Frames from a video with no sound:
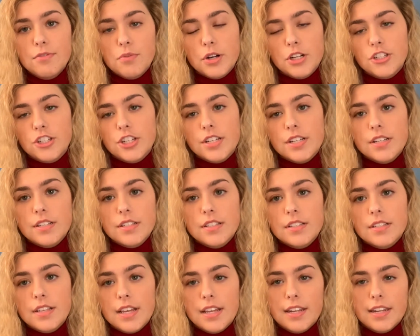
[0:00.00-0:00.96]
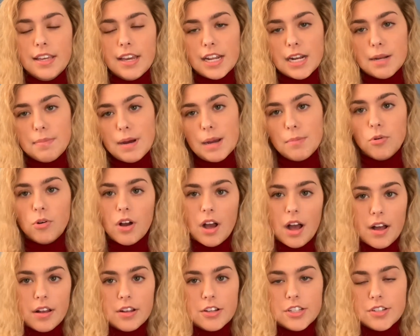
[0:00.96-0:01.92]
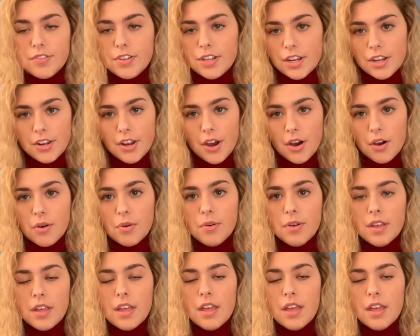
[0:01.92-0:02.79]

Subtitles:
which is Indiana Bible College, if you didn't know.